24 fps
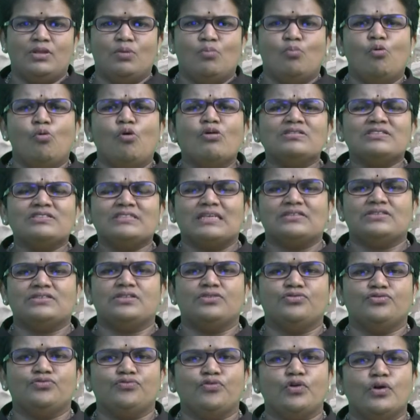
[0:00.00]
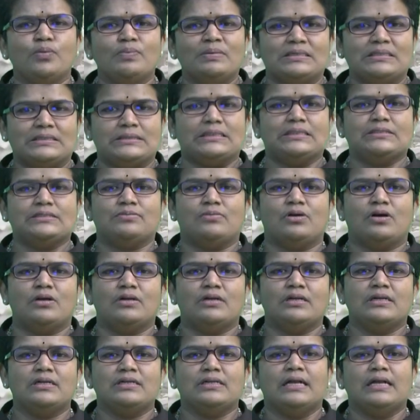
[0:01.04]
the most successful business
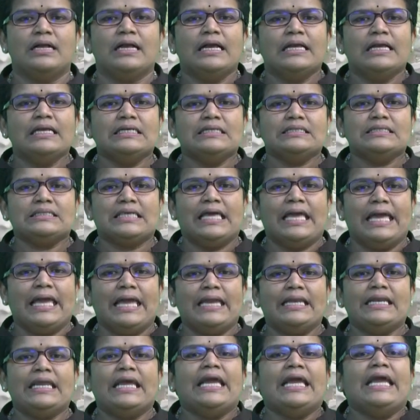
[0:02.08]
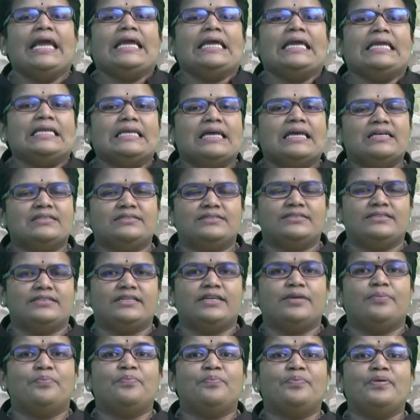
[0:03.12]
model is an
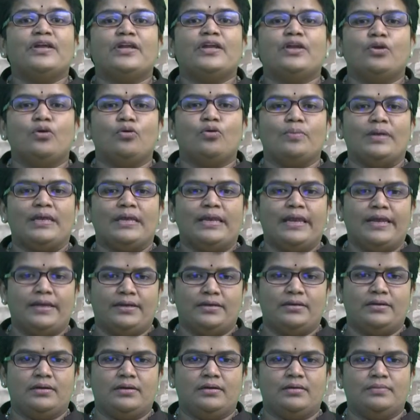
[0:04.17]
industry predominant.